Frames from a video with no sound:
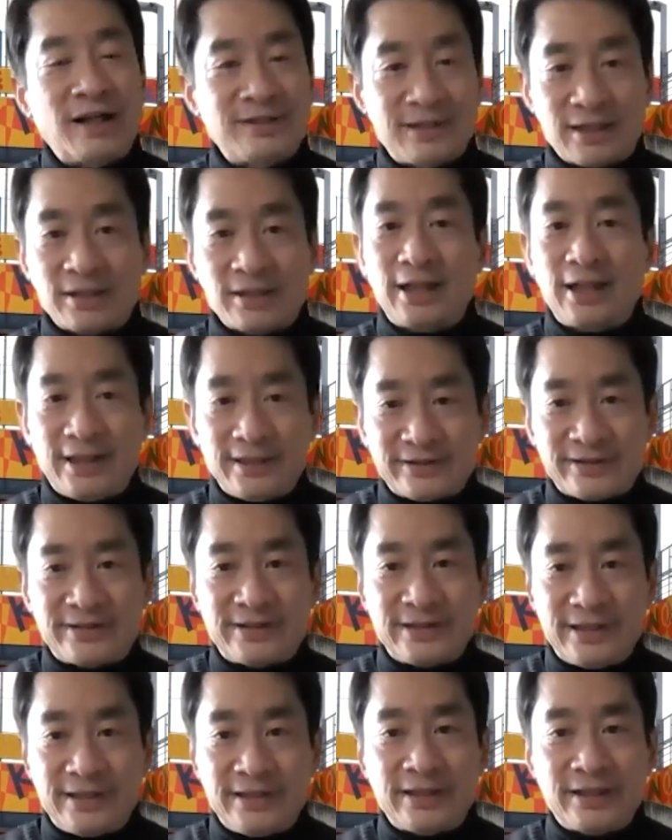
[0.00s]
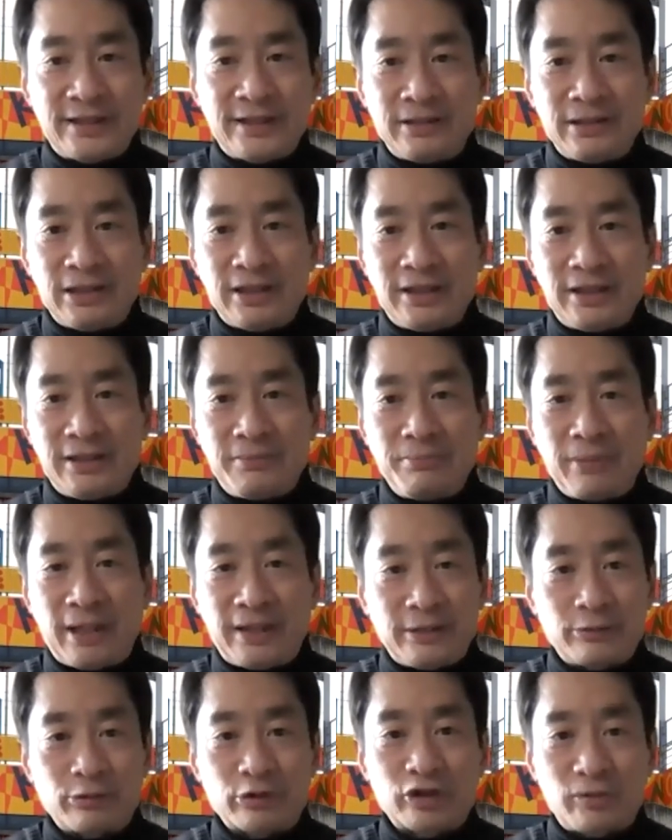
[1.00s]
legacy in
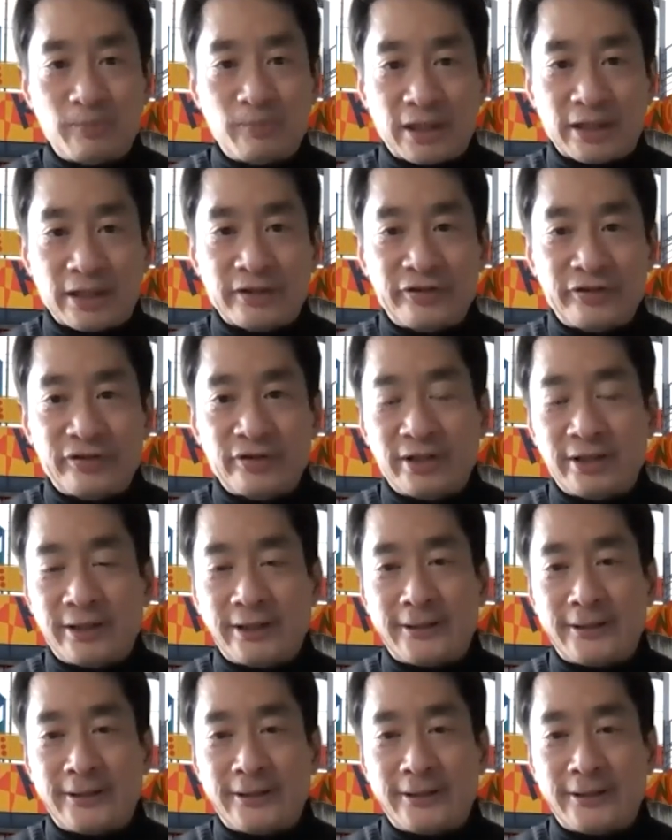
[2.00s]
many respects,